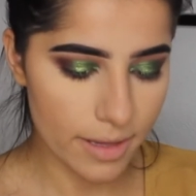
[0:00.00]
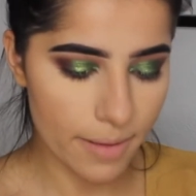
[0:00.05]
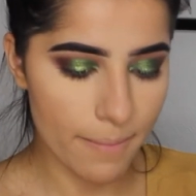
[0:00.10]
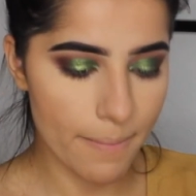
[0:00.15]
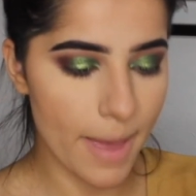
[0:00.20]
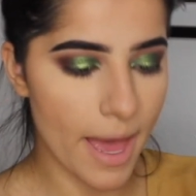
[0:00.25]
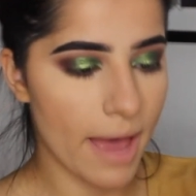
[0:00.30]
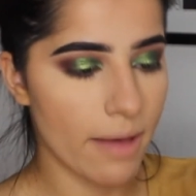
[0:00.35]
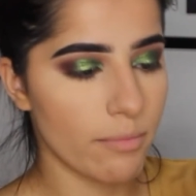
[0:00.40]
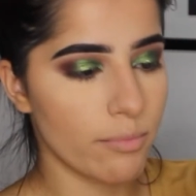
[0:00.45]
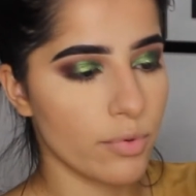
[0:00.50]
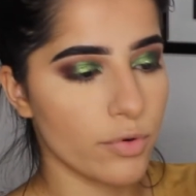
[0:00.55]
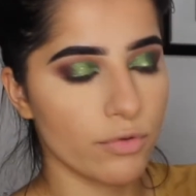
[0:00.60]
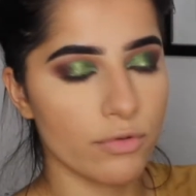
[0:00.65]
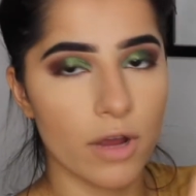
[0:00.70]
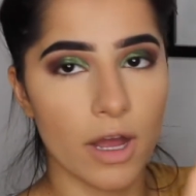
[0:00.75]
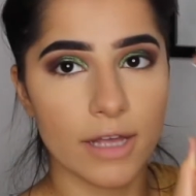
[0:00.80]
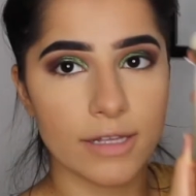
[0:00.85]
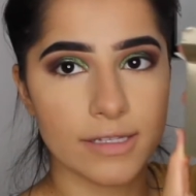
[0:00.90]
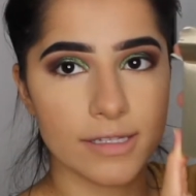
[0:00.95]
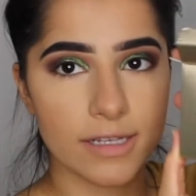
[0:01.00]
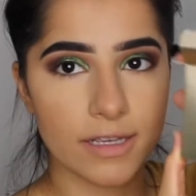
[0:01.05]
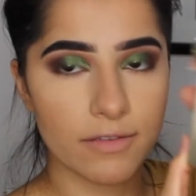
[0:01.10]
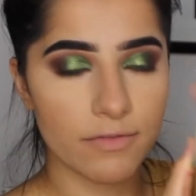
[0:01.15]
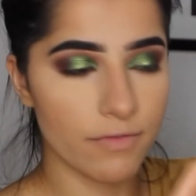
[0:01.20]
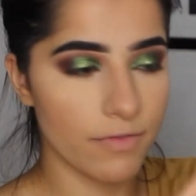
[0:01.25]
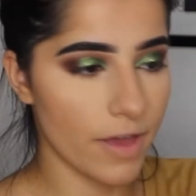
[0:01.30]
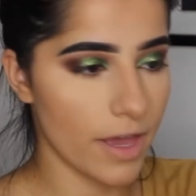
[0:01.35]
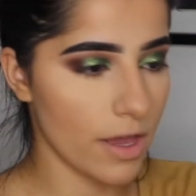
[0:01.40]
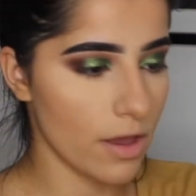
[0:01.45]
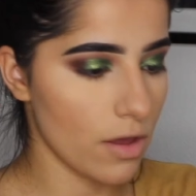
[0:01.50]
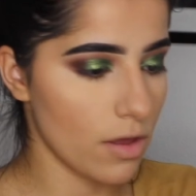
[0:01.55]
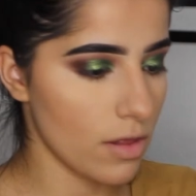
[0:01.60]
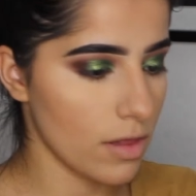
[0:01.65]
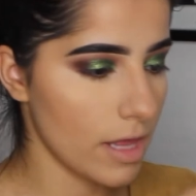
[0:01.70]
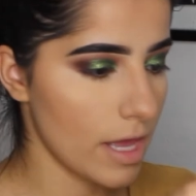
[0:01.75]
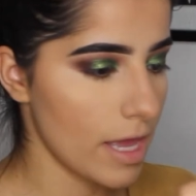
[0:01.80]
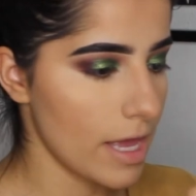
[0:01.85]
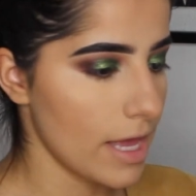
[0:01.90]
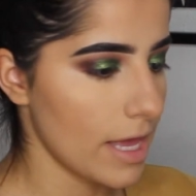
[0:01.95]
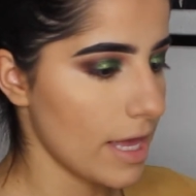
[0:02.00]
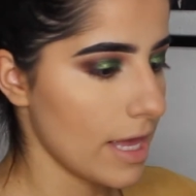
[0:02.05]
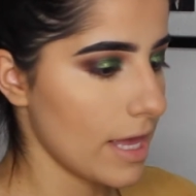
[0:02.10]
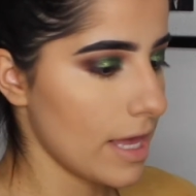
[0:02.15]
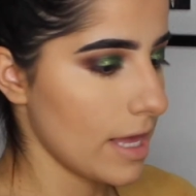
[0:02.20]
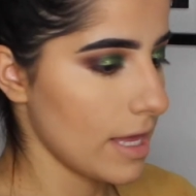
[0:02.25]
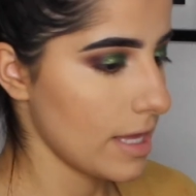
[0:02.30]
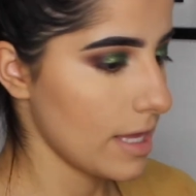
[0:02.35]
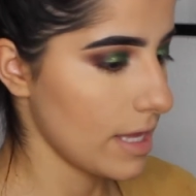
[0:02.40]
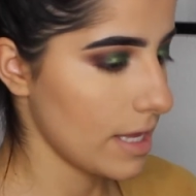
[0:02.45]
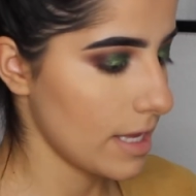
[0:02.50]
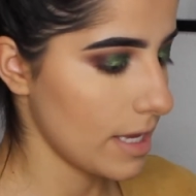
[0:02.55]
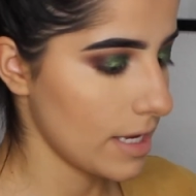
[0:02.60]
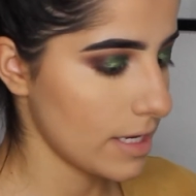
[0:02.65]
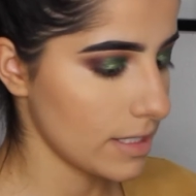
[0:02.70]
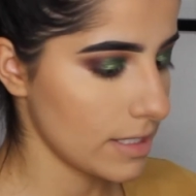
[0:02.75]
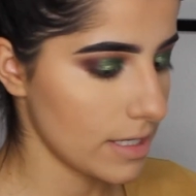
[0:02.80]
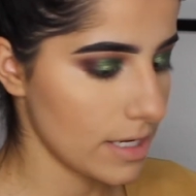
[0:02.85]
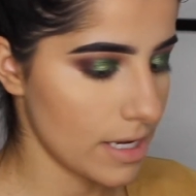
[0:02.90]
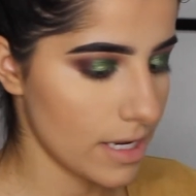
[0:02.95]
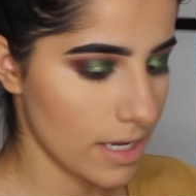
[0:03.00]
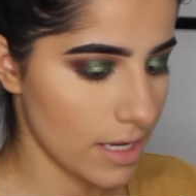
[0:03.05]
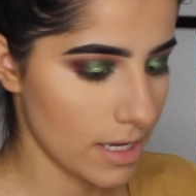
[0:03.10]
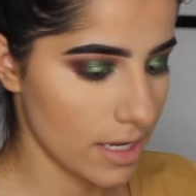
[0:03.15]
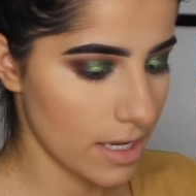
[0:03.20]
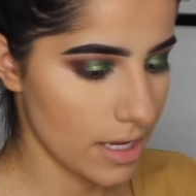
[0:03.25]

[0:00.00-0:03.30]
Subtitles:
The Matte Bronzing Veil in